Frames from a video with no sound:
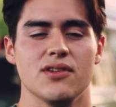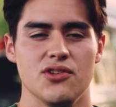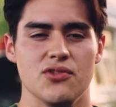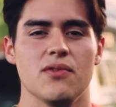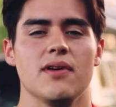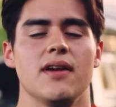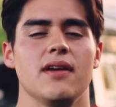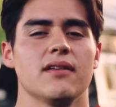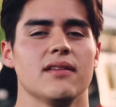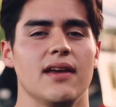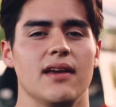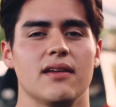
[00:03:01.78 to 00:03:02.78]
enjoy
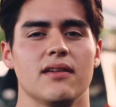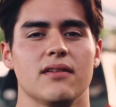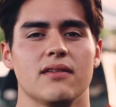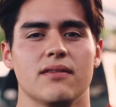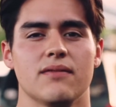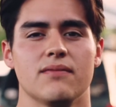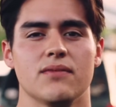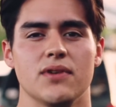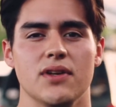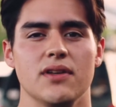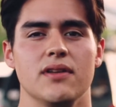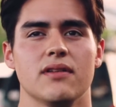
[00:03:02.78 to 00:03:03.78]

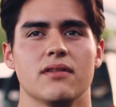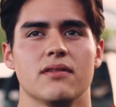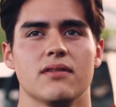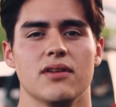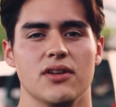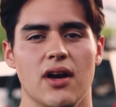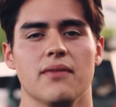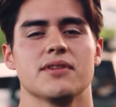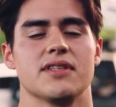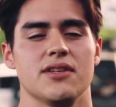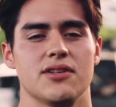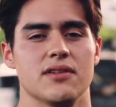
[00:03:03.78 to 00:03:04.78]
good
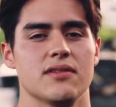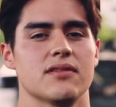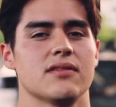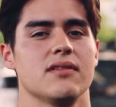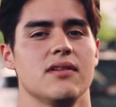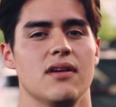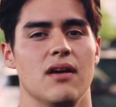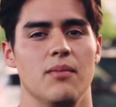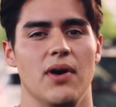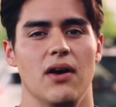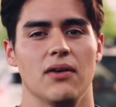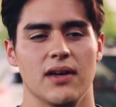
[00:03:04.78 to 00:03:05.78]
conversations
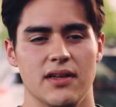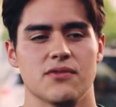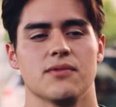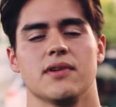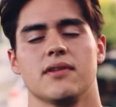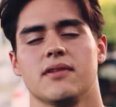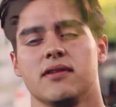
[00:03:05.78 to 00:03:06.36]
about God's Word.